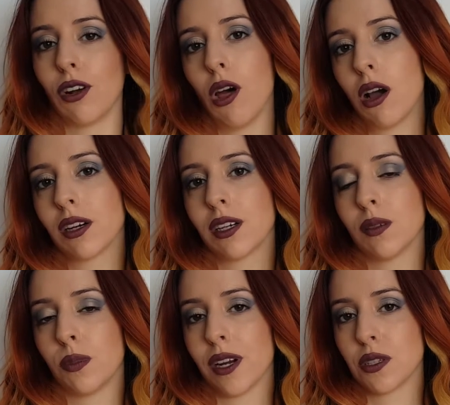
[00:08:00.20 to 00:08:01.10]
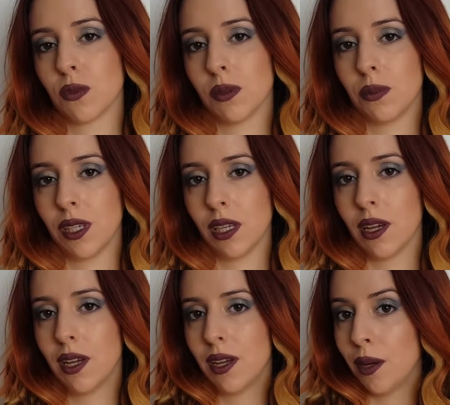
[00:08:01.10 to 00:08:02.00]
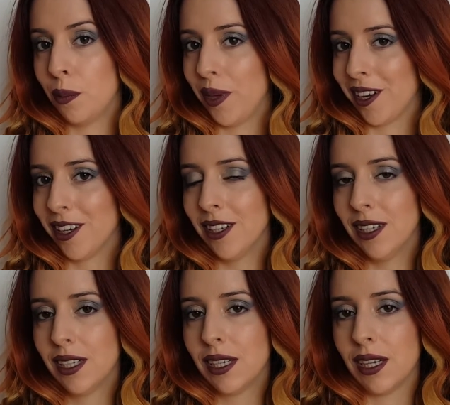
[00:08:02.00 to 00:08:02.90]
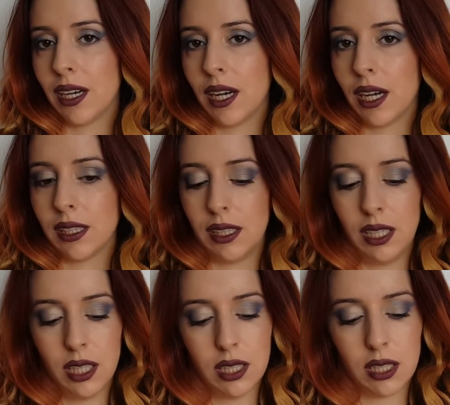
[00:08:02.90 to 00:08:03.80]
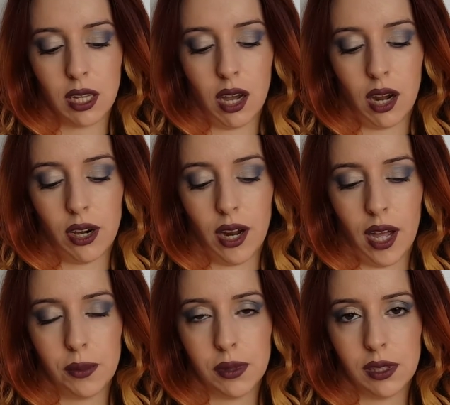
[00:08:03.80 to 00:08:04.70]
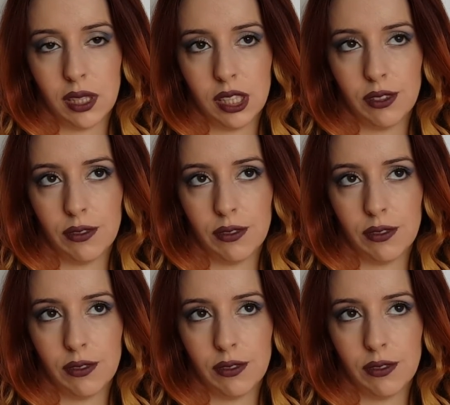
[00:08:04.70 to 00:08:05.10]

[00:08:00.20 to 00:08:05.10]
longer, the price will be bigger. These are, I believe,